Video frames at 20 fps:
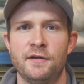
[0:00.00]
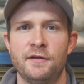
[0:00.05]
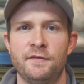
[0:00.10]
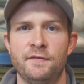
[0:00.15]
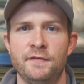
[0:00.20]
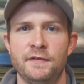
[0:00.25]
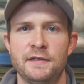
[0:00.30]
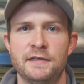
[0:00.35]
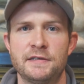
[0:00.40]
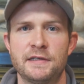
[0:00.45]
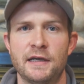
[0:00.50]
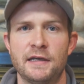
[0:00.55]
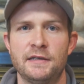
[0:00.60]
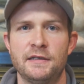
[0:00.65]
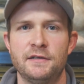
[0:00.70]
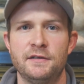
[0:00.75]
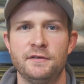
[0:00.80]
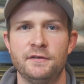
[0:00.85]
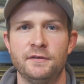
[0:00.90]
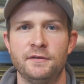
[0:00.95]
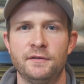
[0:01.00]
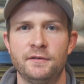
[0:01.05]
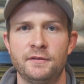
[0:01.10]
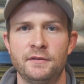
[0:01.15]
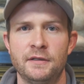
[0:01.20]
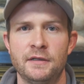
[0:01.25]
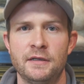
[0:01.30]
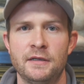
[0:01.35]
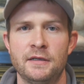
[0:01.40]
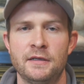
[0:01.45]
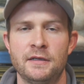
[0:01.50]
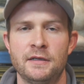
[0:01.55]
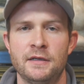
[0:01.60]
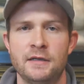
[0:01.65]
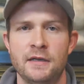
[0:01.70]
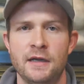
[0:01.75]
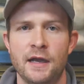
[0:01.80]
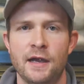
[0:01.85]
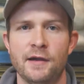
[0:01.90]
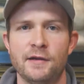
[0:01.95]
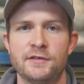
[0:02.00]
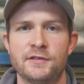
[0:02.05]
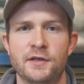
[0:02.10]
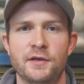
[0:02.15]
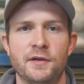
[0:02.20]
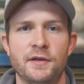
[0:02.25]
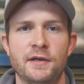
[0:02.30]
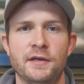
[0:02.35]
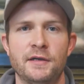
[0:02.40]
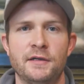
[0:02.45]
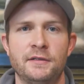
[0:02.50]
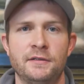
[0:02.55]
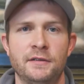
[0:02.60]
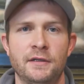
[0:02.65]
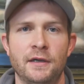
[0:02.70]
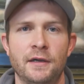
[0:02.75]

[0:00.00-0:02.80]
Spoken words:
If you decide to do Arizona,